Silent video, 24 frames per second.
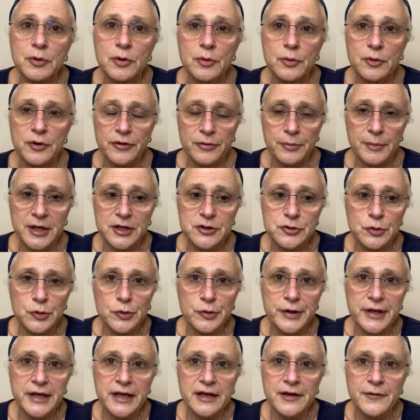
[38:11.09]
with my
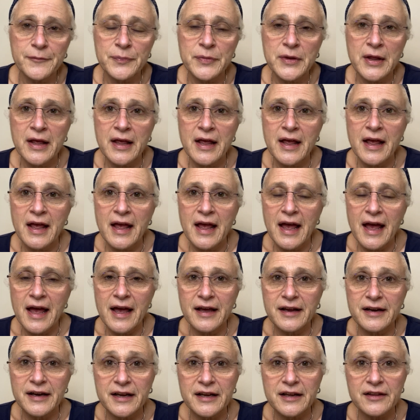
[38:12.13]
jewelry
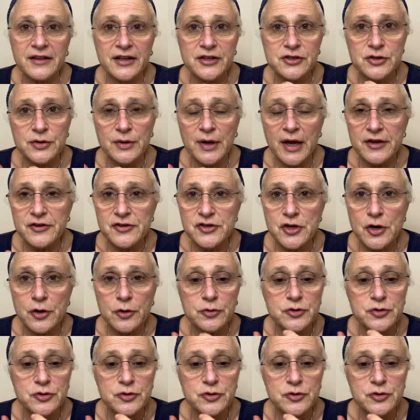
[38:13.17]
and I can let you guys know.